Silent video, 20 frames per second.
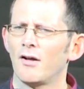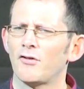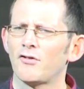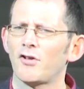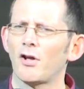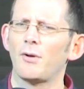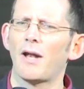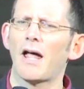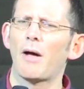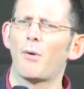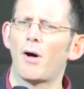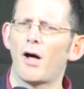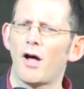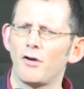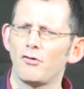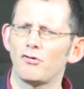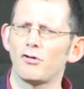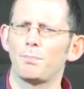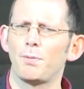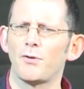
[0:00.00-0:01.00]
So now one
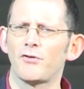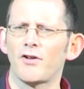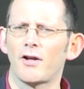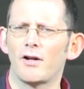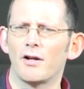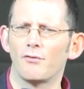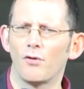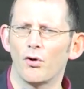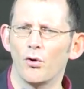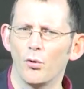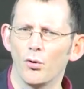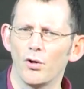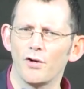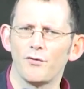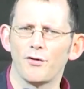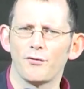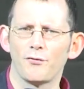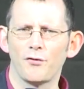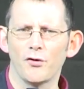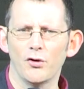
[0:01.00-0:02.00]
hundred percent of all
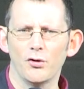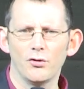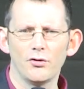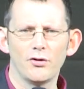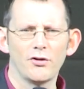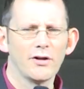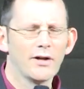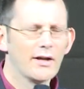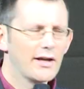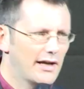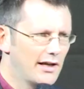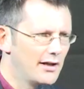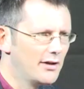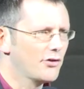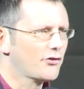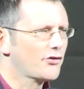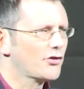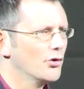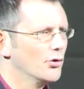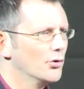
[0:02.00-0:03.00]
of the food in
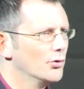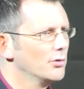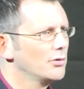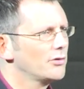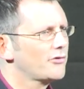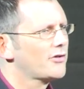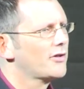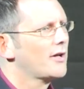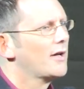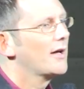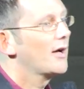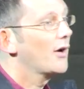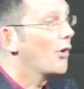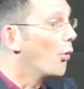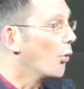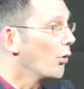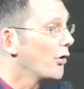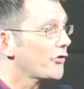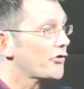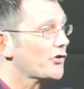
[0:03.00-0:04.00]
the schools,
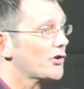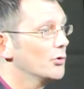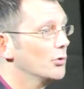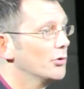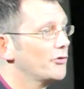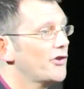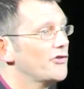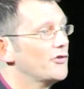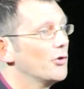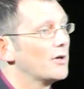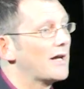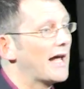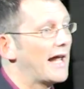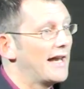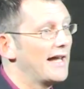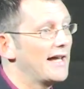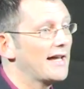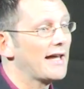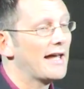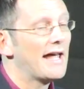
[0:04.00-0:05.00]
all the schools is
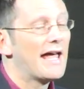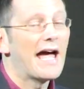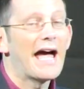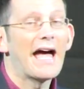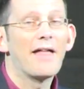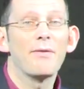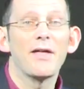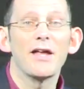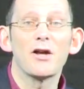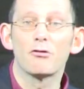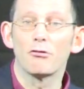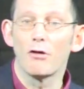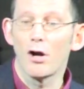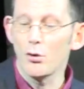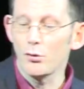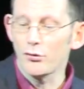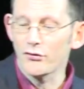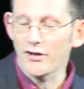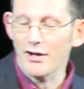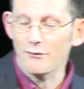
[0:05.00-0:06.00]
organic, and they
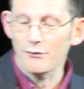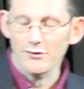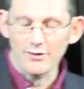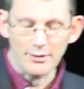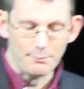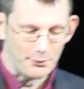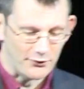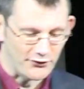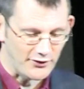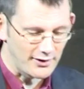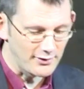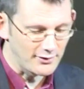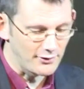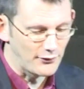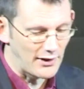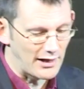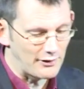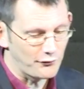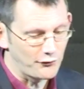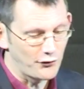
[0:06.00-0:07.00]
grow seventy percent
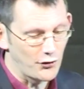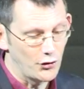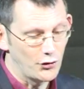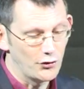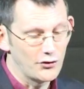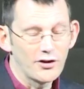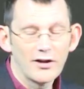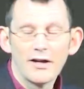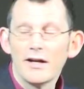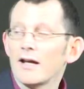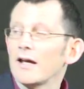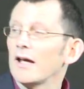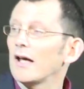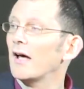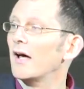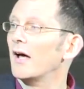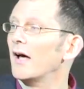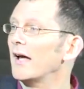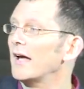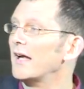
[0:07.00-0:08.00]
of that food
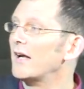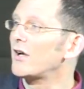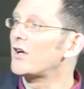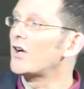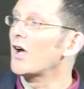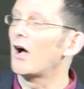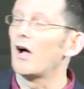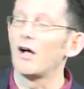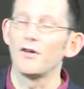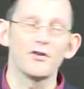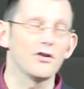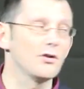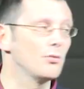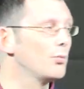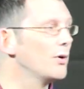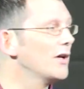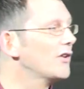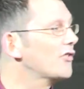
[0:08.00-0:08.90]
uh, in a garden